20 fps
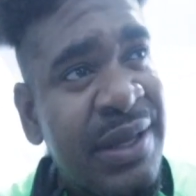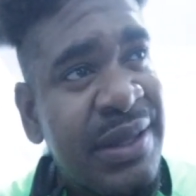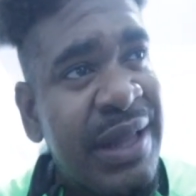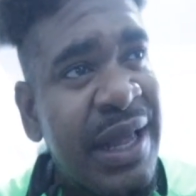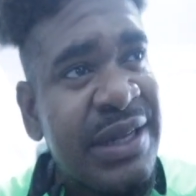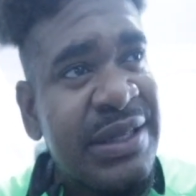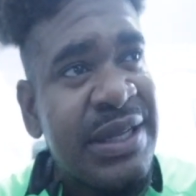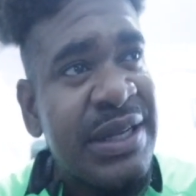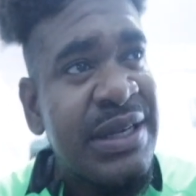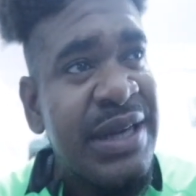
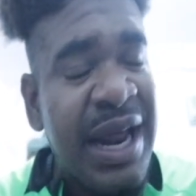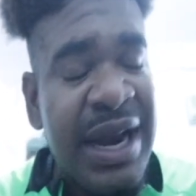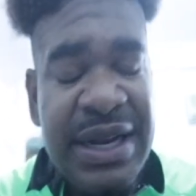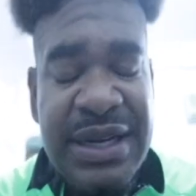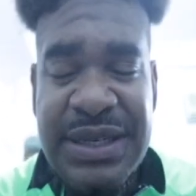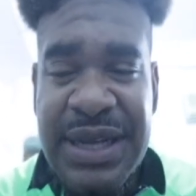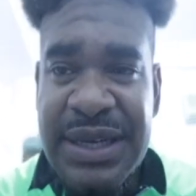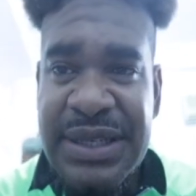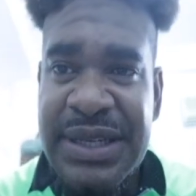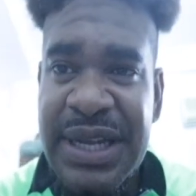
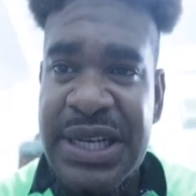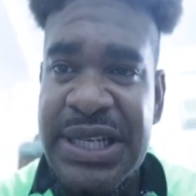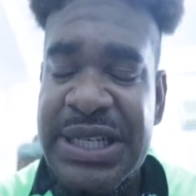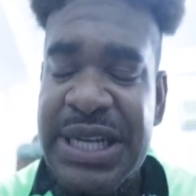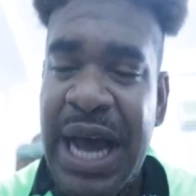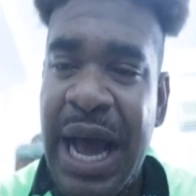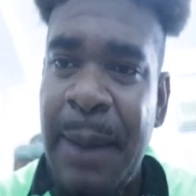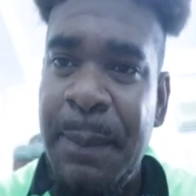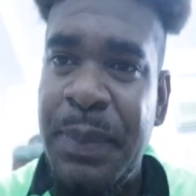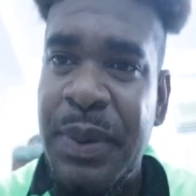that tend
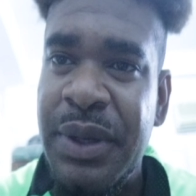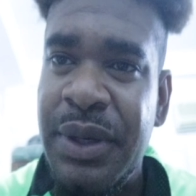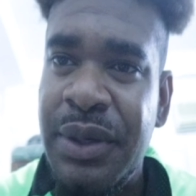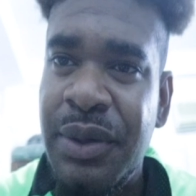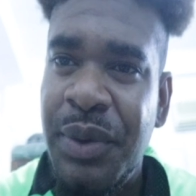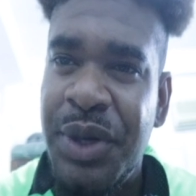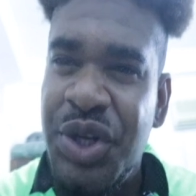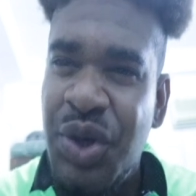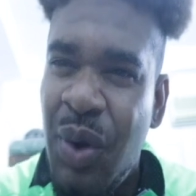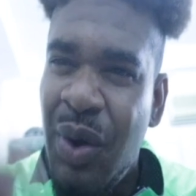to
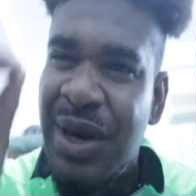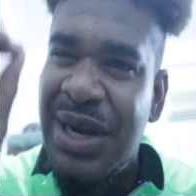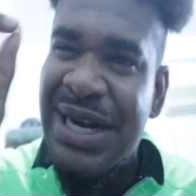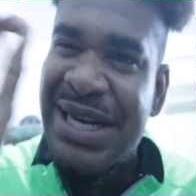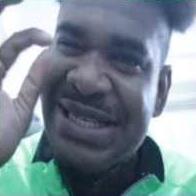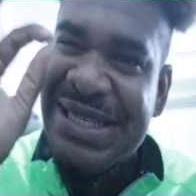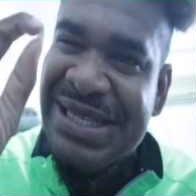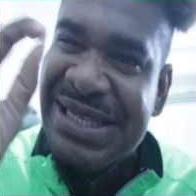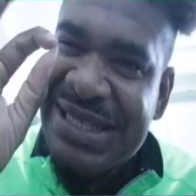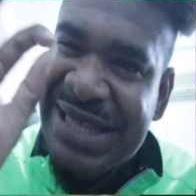happen, when you
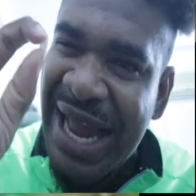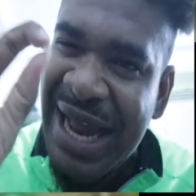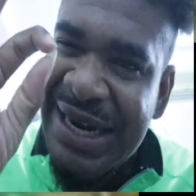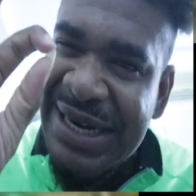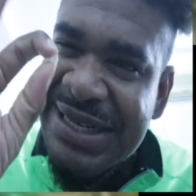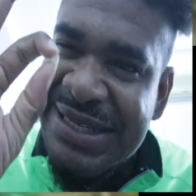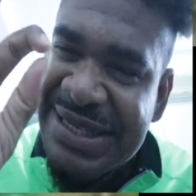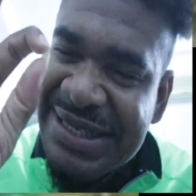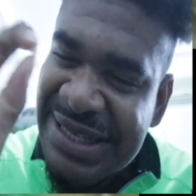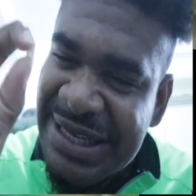
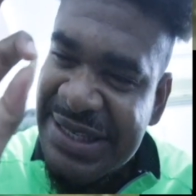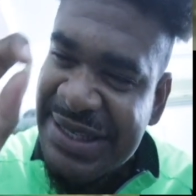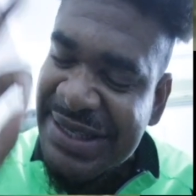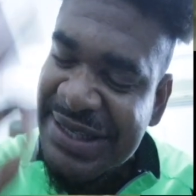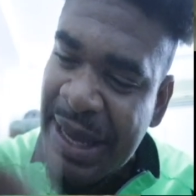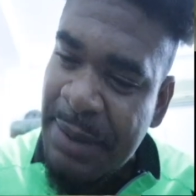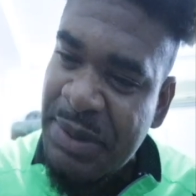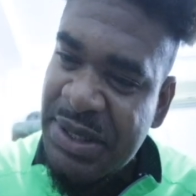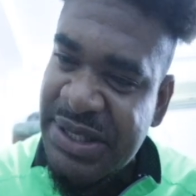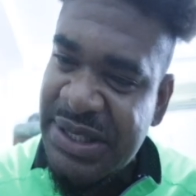understand the
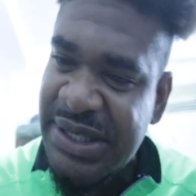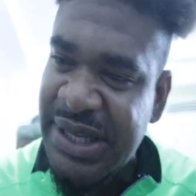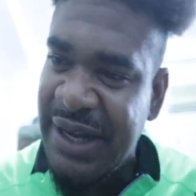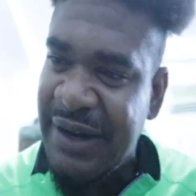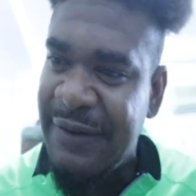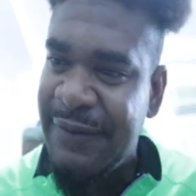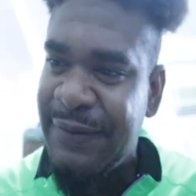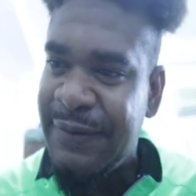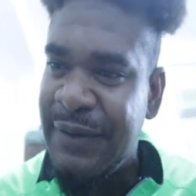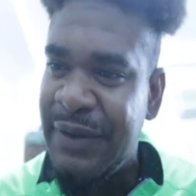system
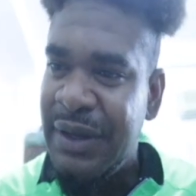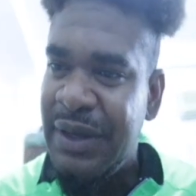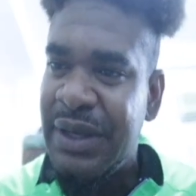itself,